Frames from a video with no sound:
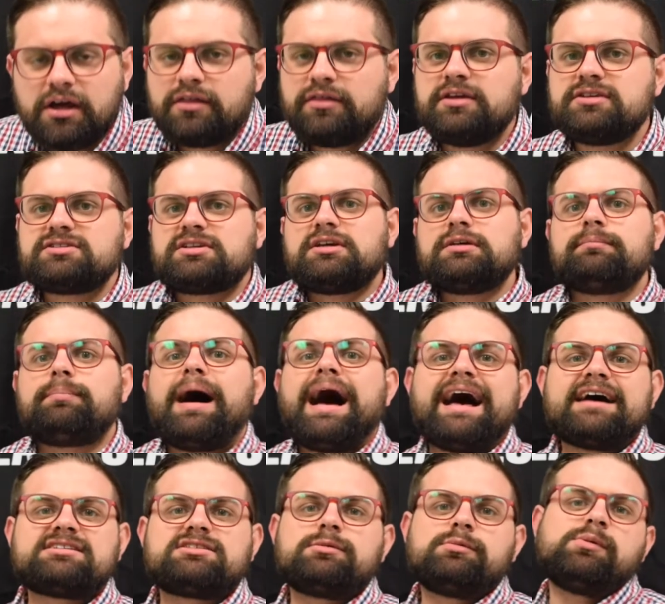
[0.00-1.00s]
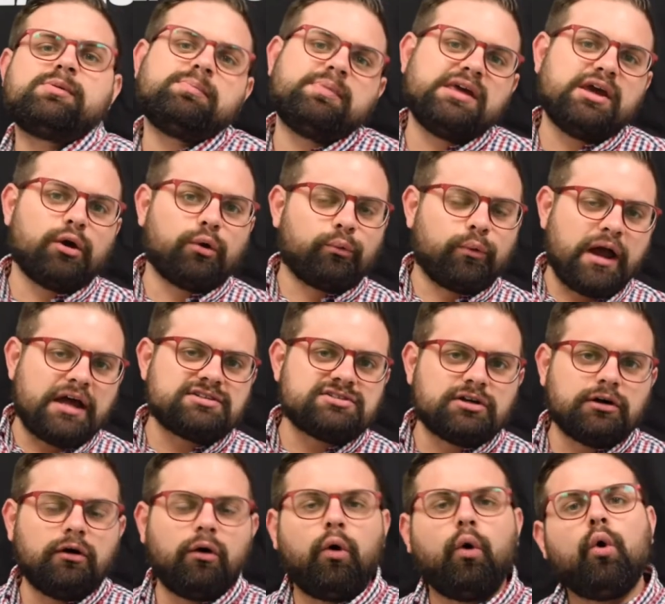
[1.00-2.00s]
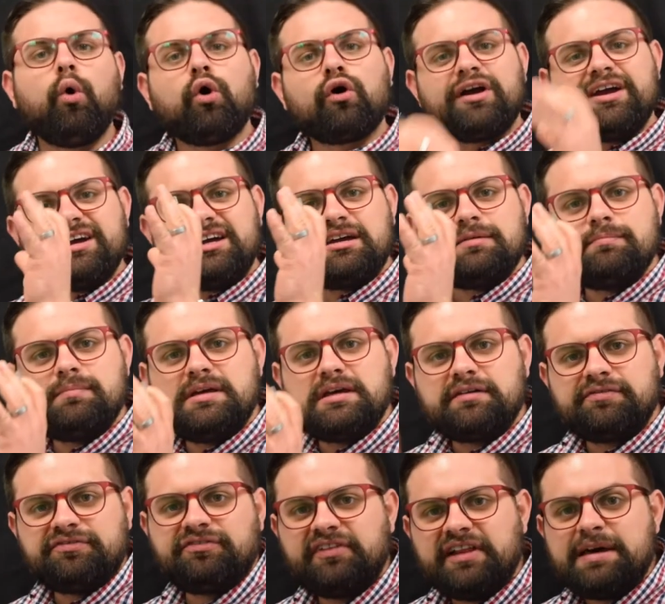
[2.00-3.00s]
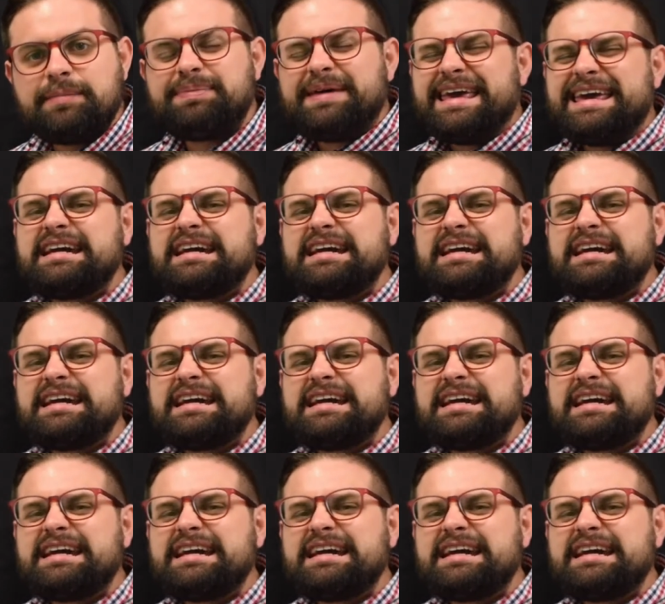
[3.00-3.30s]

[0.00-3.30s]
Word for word: This can possibly be a rental or it can be a flip.